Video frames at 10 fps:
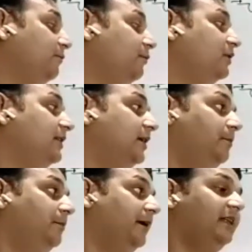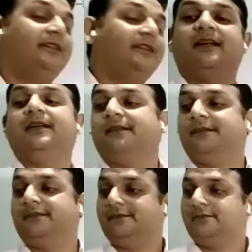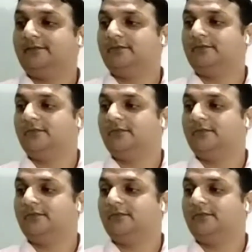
you have put the bell jar here.